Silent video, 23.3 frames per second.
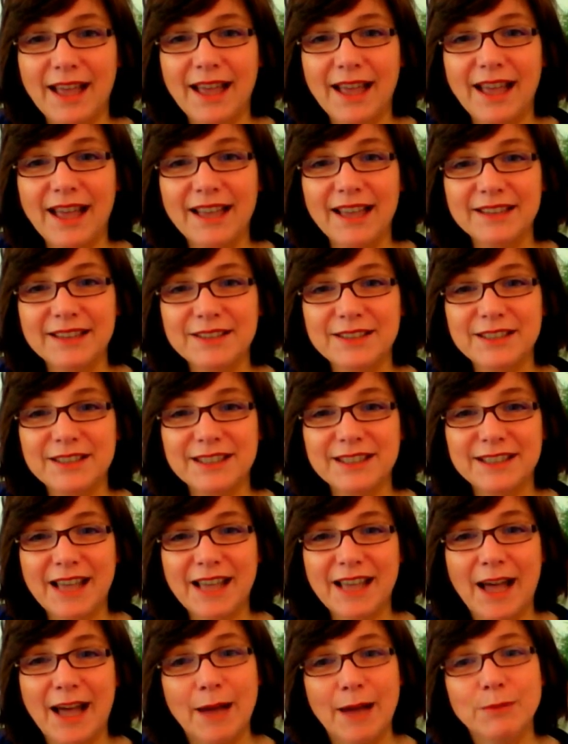And
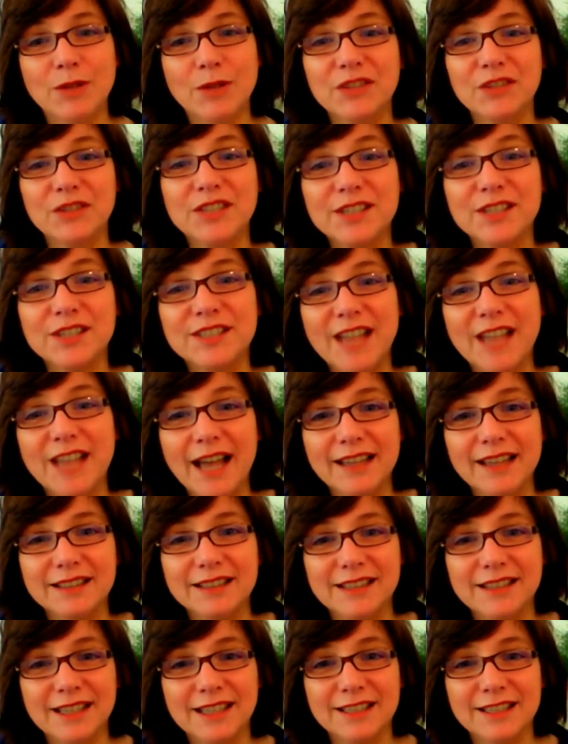I'm not a
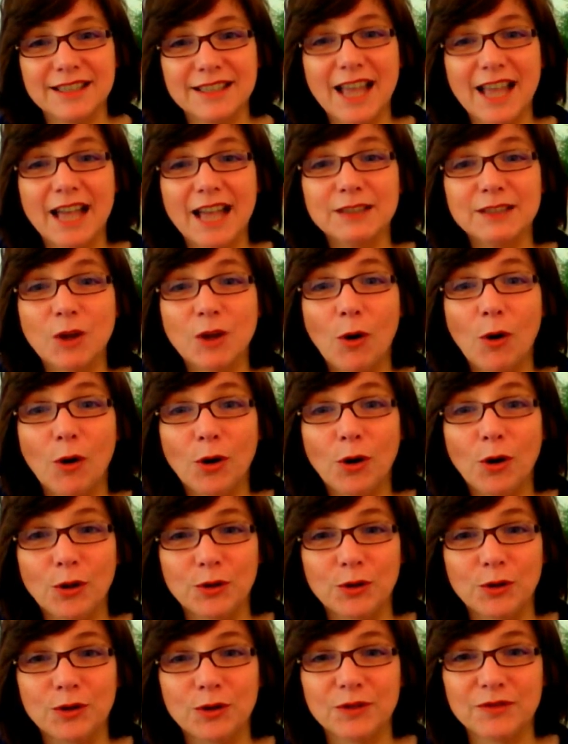scientist at
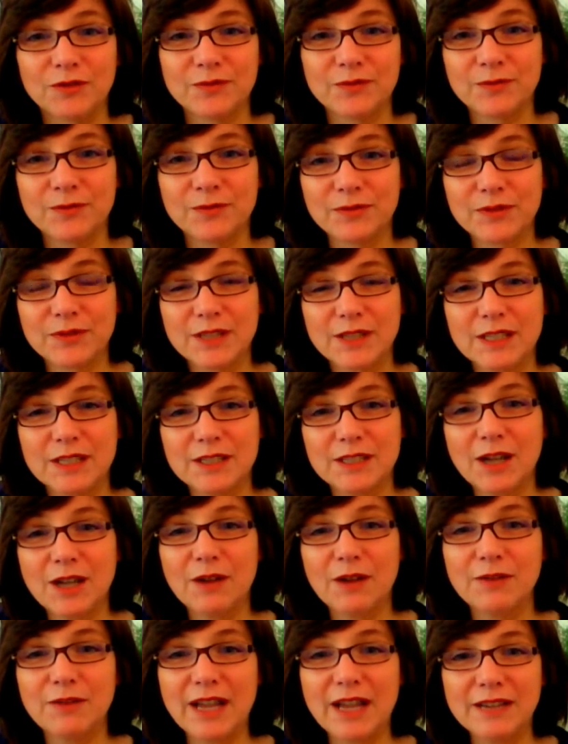all.
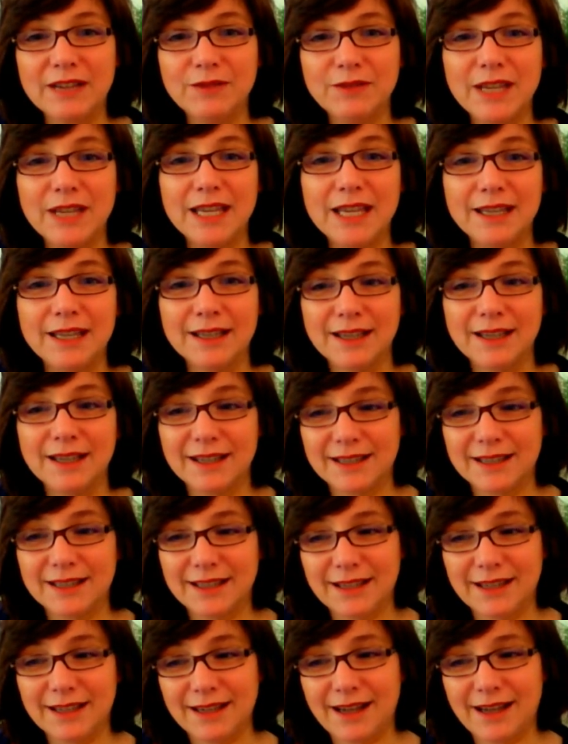So when we
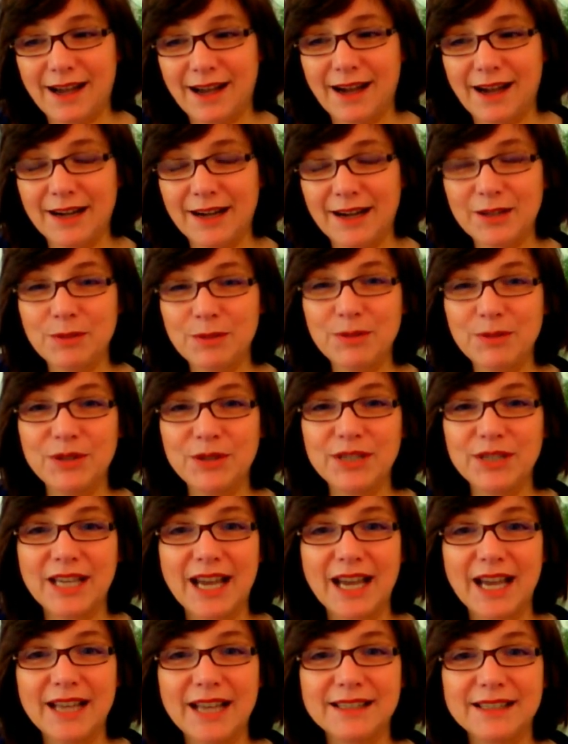are
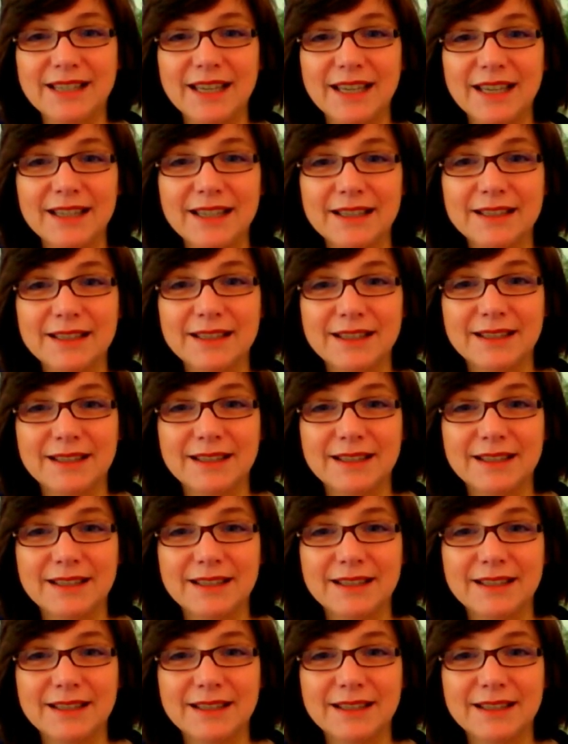communicating,